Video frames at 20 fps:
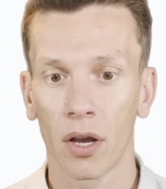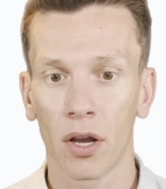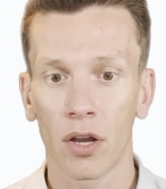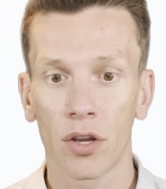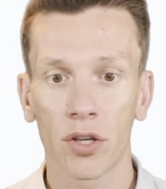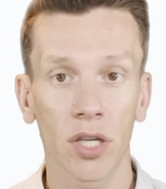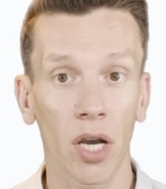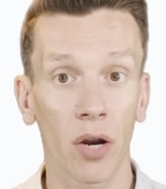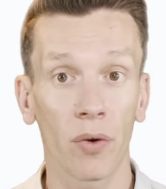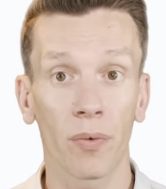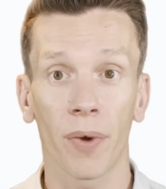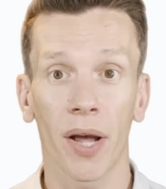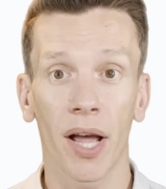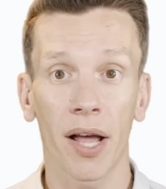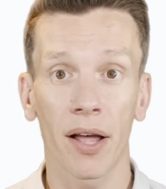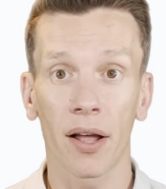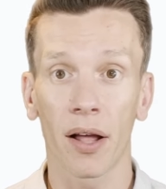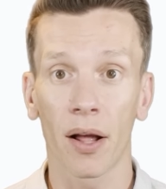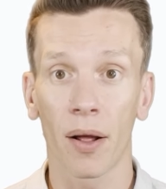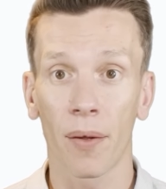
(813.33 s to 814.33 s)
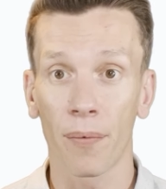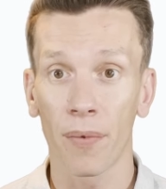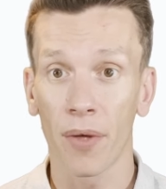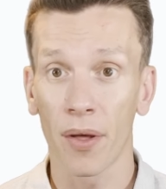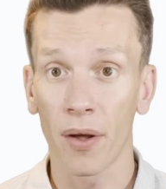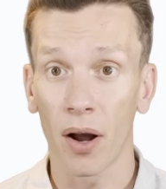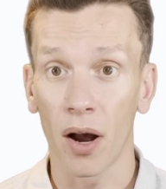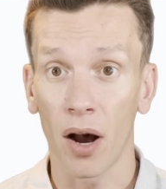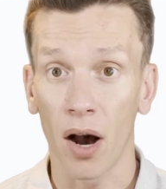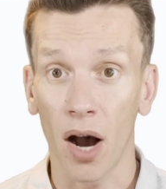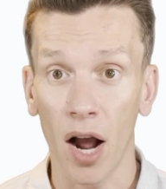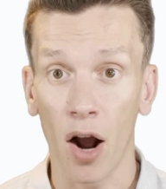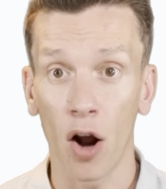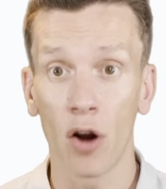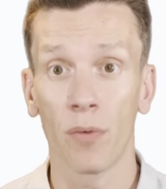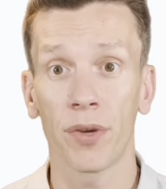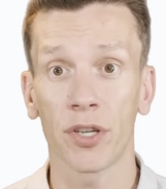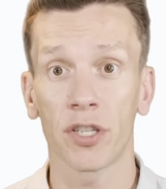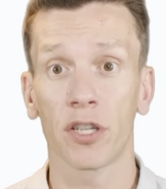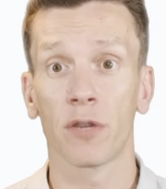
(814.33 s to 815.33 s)
So I hope
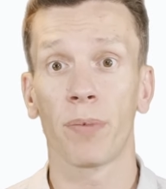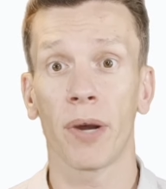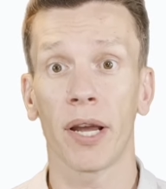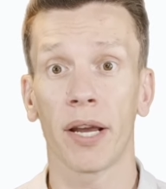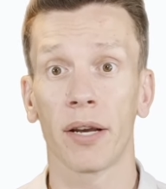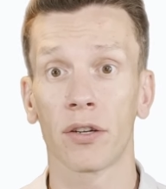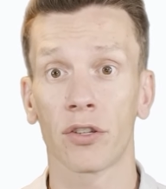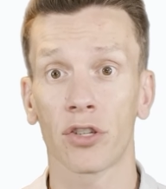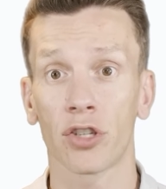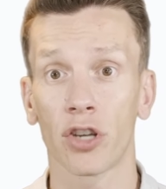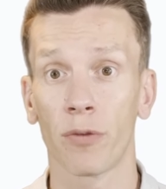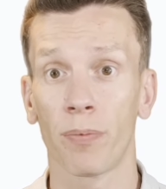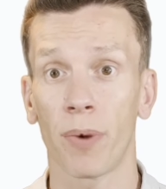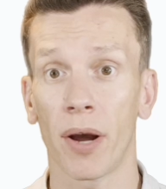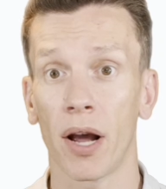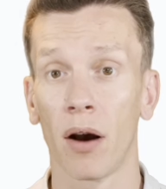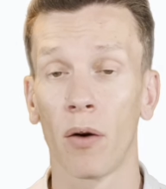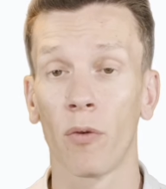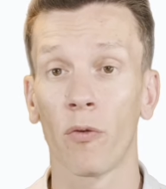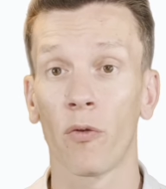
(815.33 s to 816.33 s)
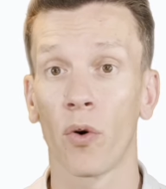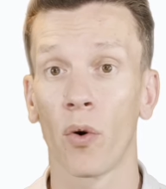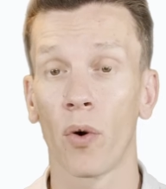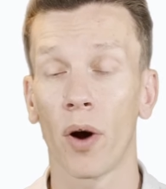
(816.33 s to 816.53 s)
this has been super helpful.